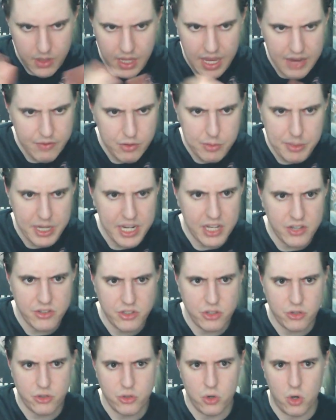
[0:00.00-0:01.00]
everybody
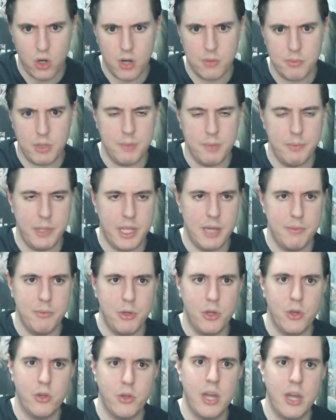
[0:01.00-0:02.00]
else, their Storm
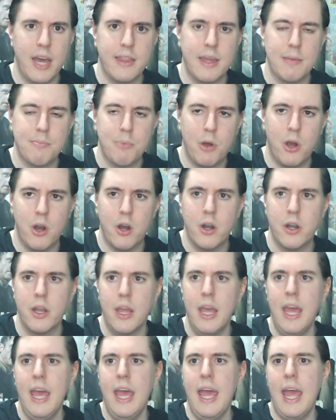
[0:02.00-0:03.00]
becoming a good guy at that
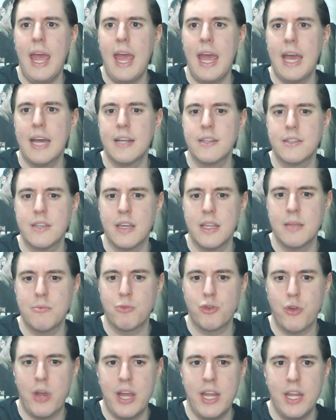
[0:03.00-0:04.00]
part, and
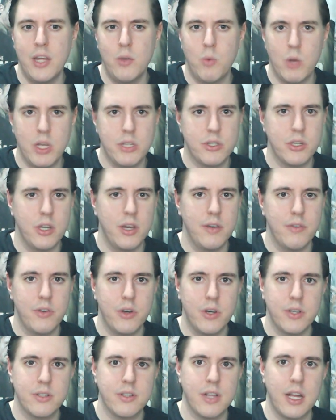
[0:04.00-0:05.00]
them training
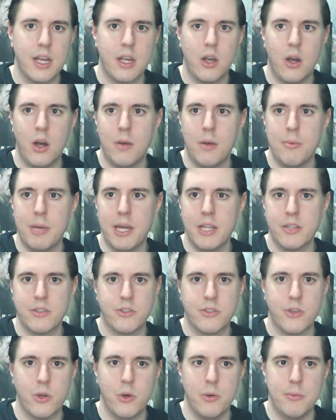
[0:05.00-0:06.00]
Quicksilver. It's like, oh man,
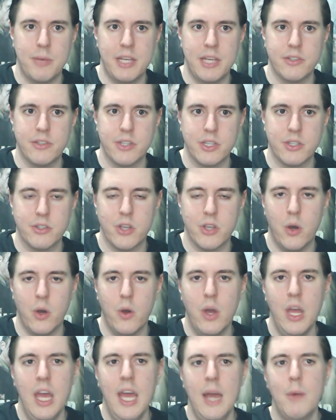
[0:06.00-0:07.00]
it's so amazing.
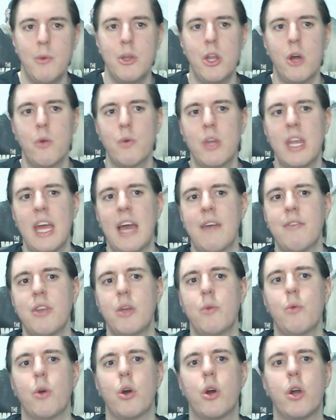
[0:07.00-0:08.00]
So we don't really have
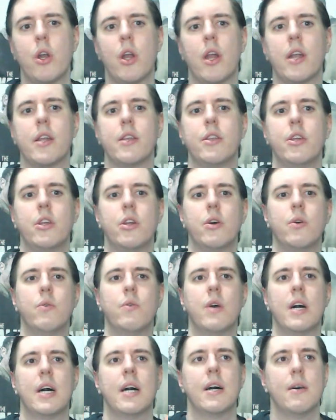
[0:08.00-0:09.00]
any word on, you
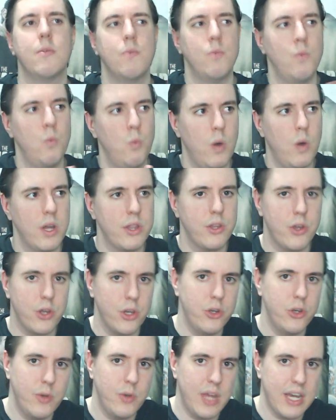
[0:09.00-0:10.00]
know, what they're
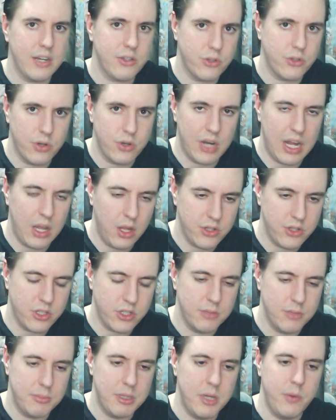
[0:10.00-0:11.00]
going to do next or how long it's
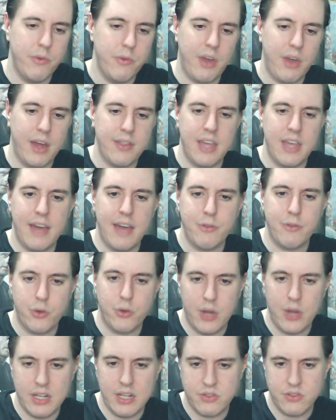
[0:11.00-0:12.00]
going to be. We've got the
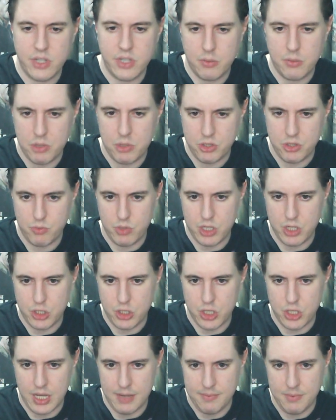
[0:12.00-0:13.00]
after credits sequence,
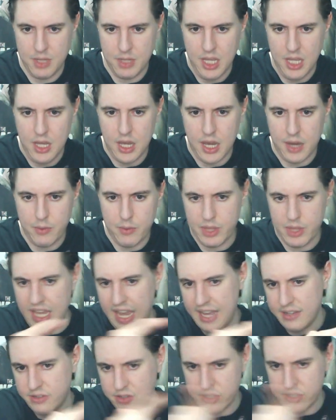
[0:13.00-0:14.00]
which with
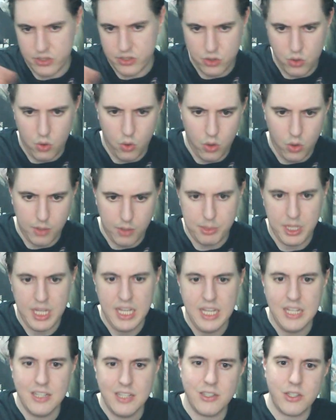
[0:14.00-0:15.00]
the Essex Corp.
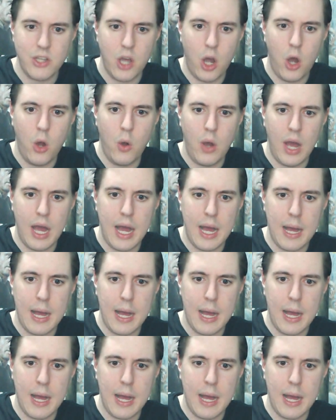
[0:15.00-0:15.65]
So